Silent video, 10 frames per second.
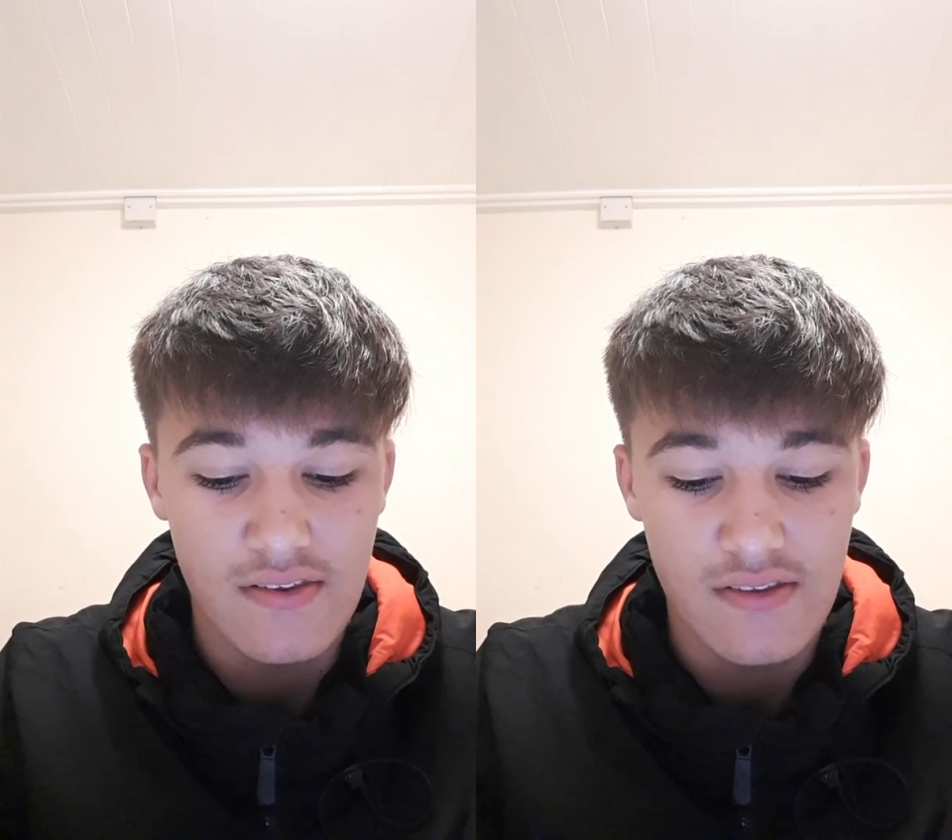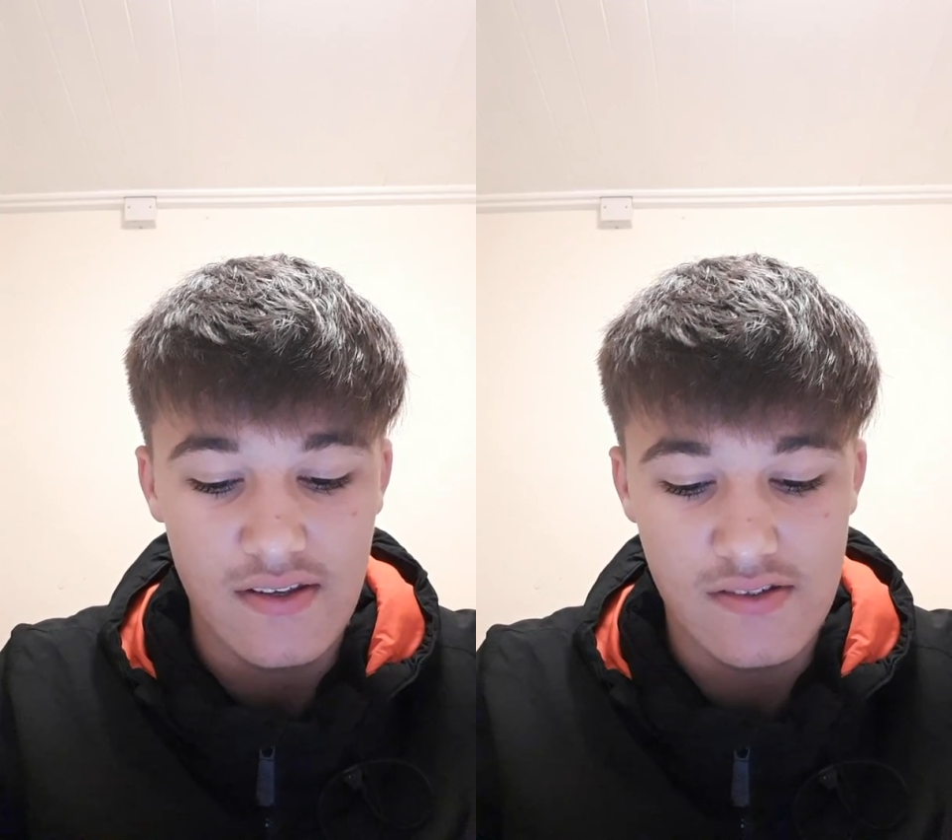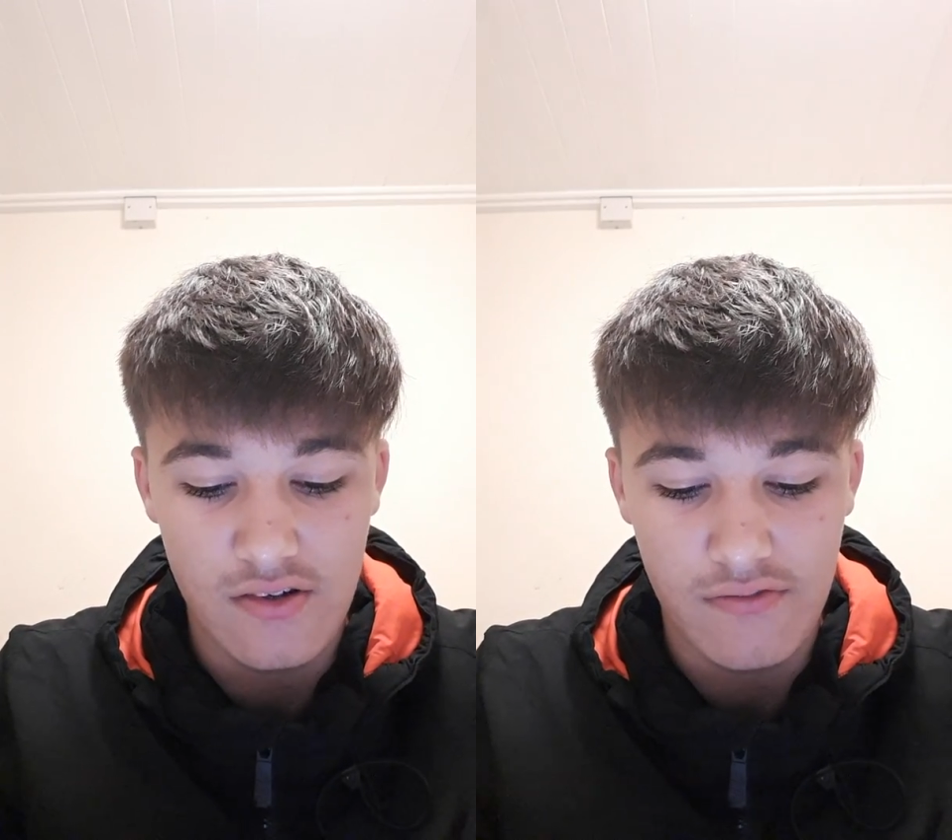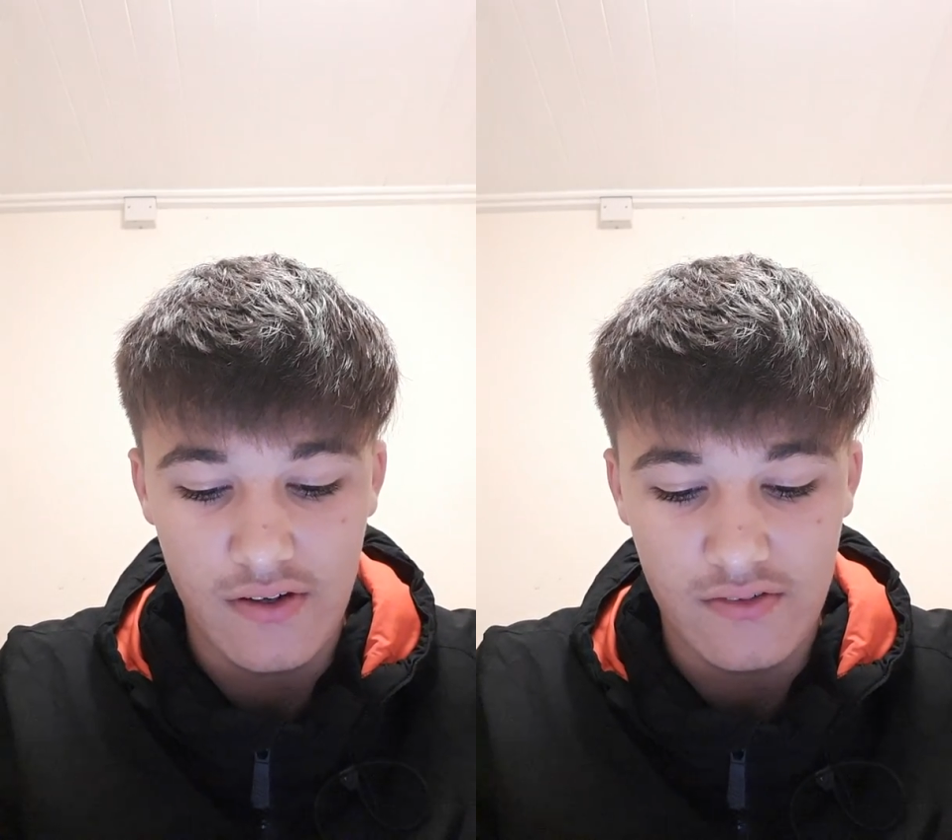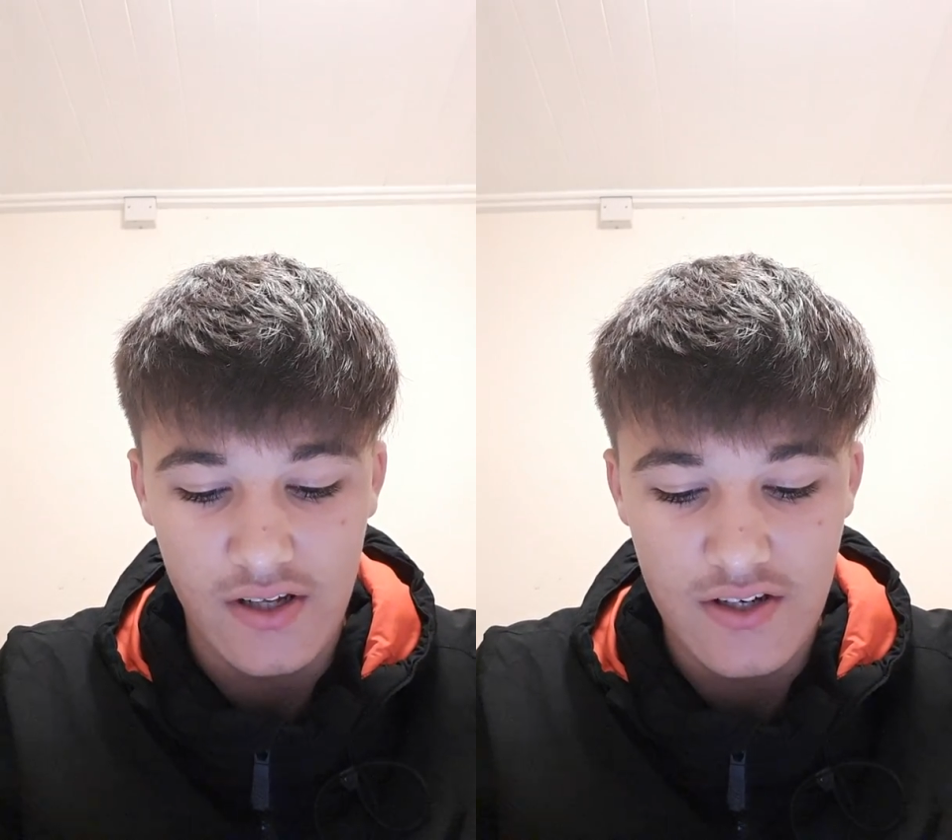These are
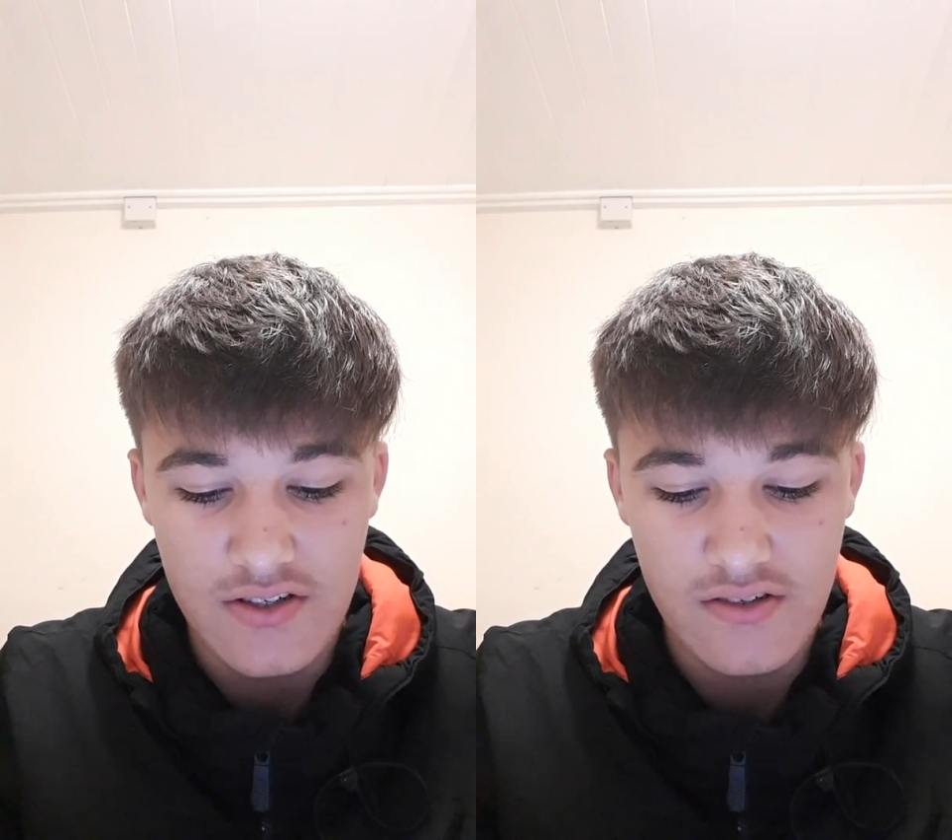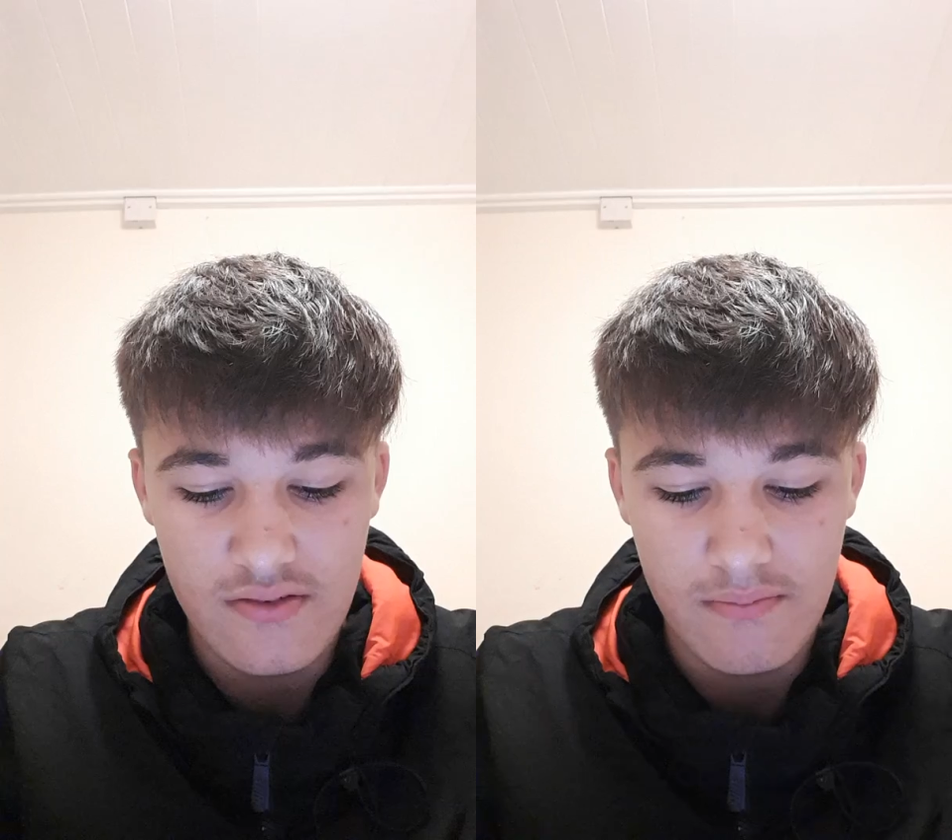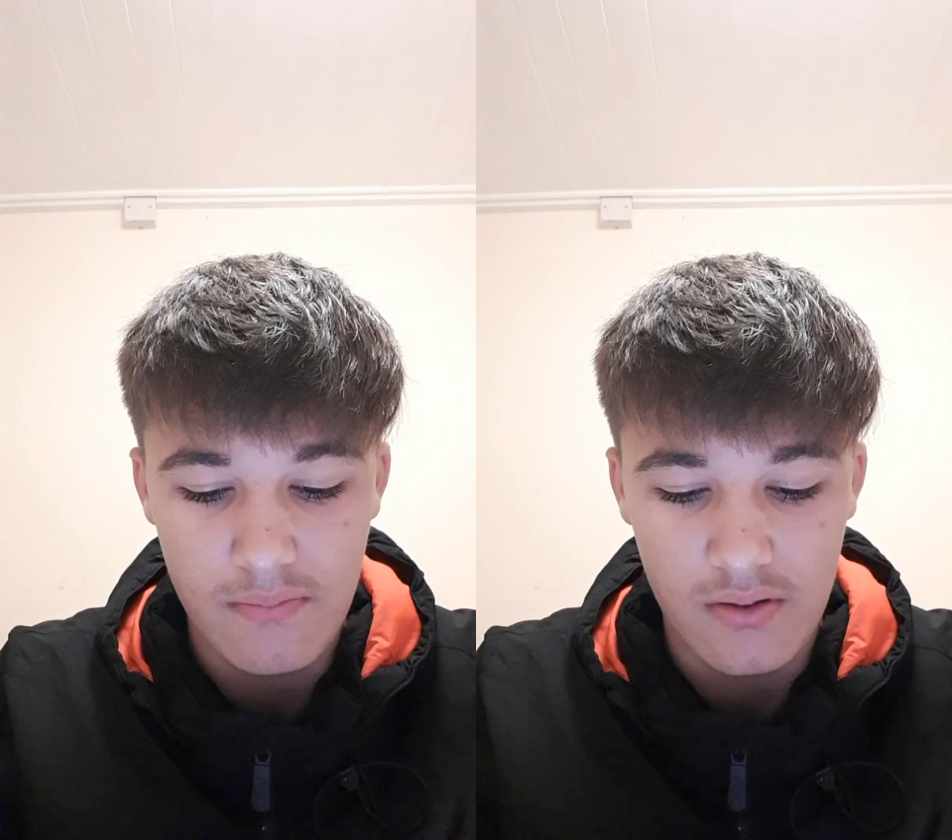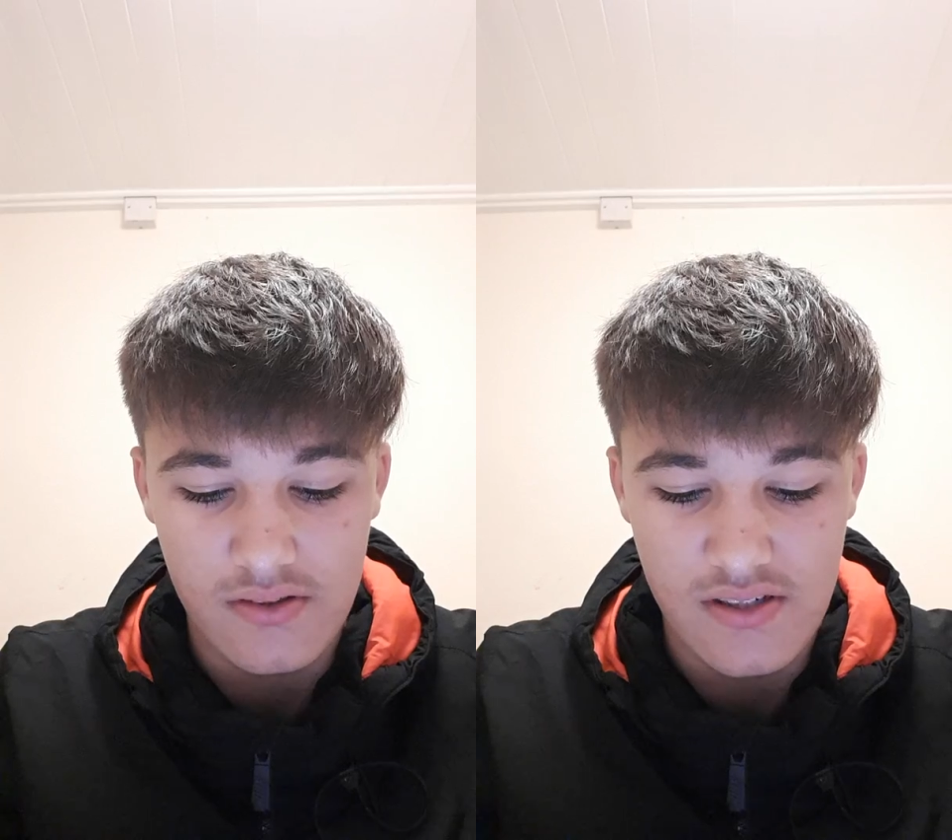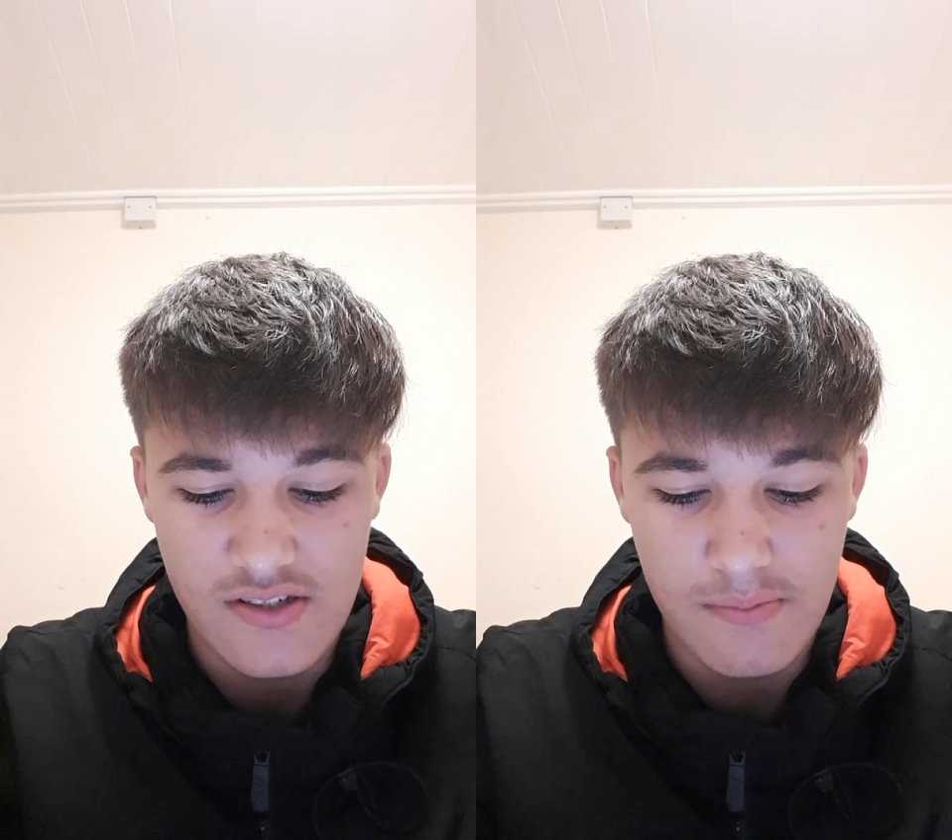Foundation,
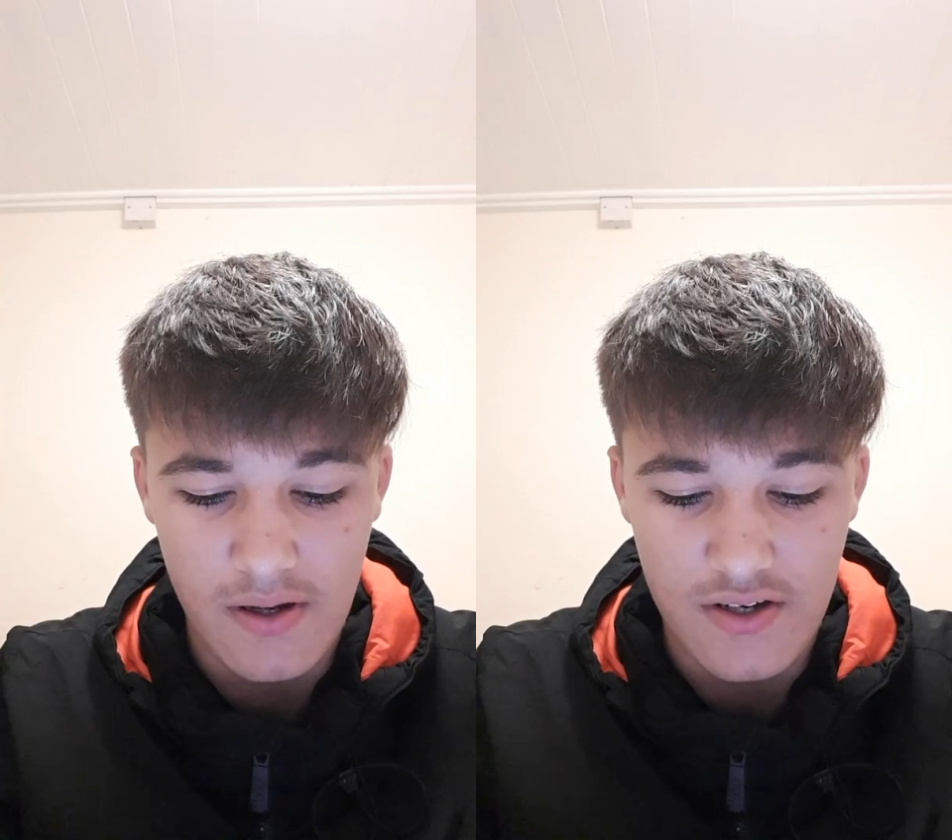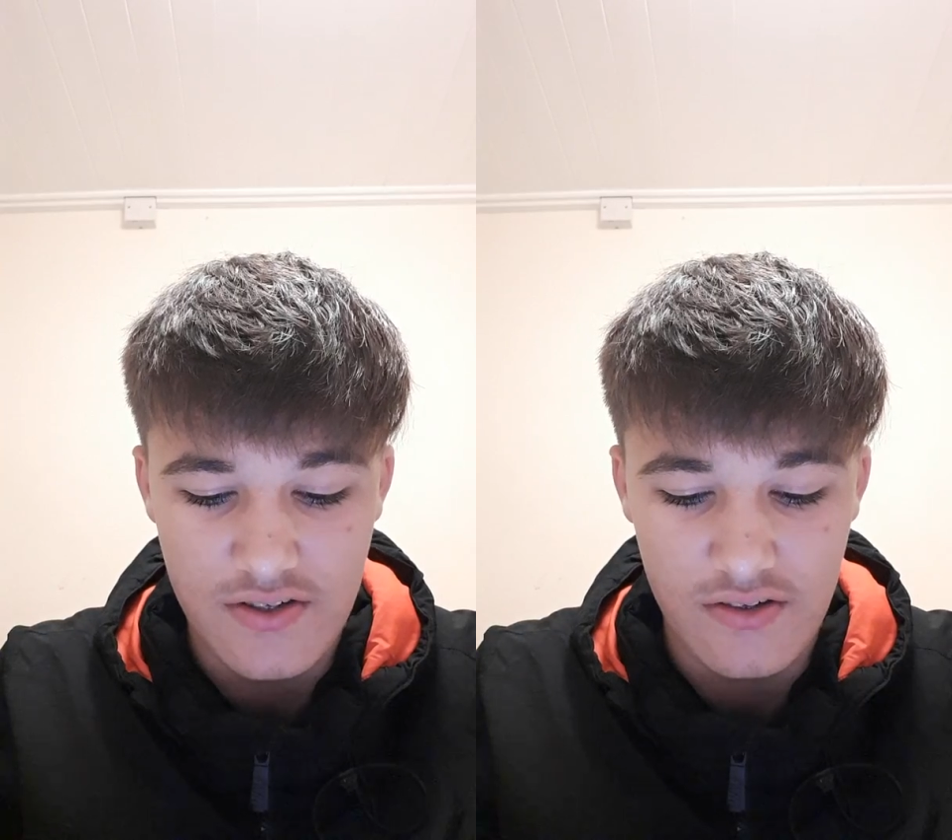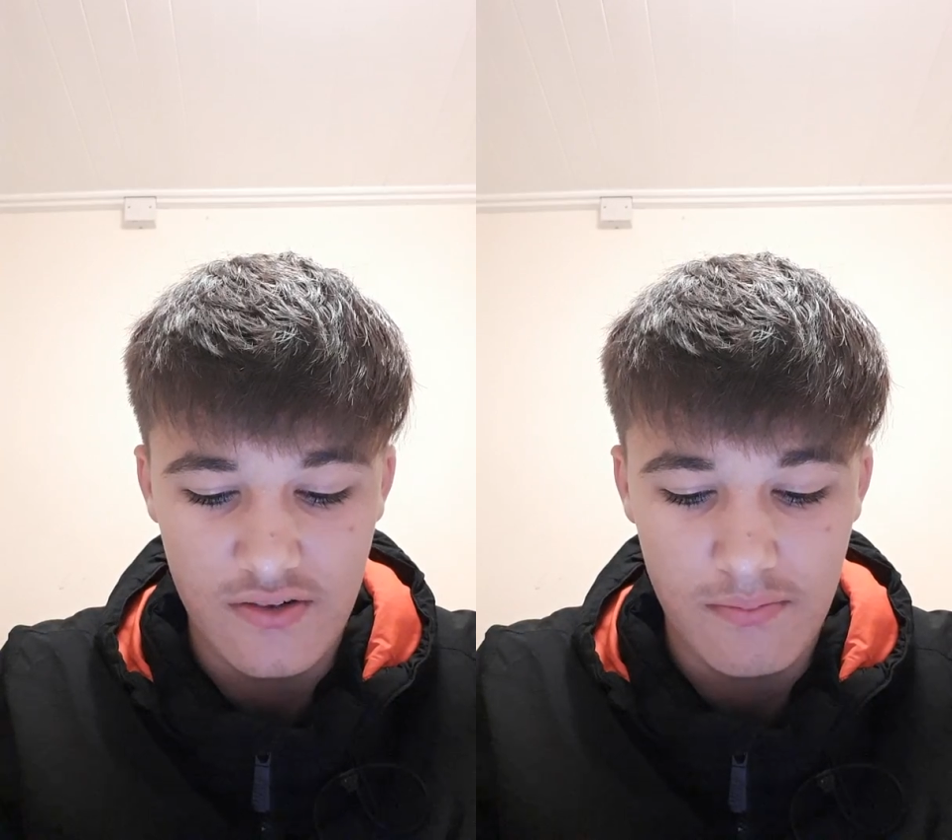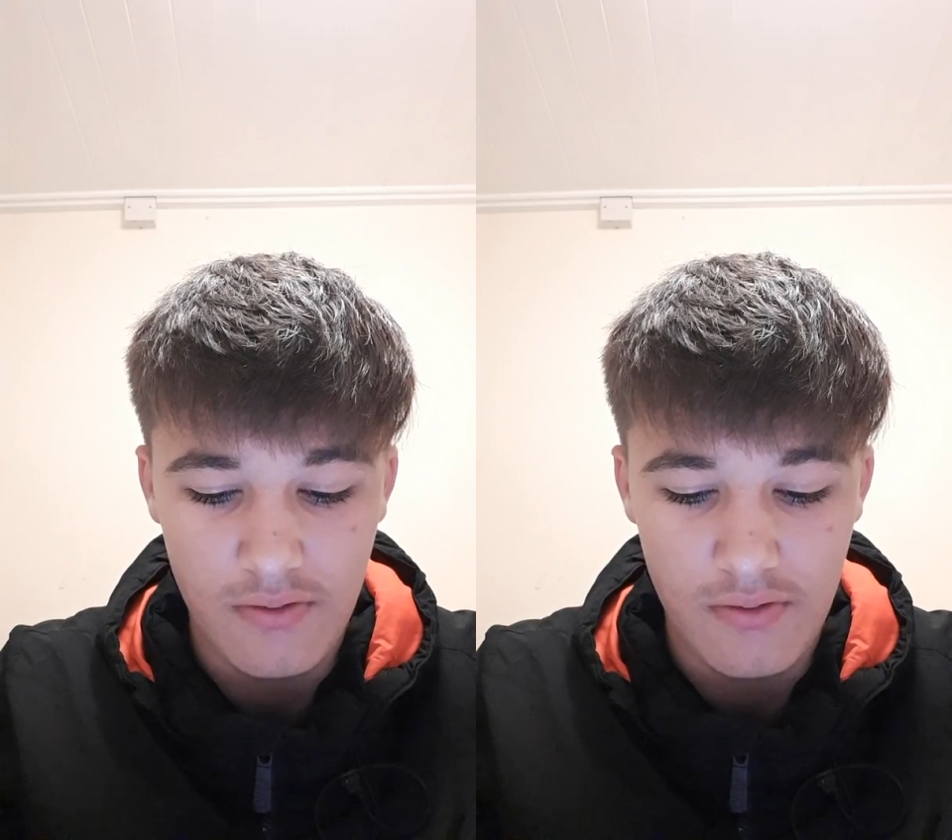Participation,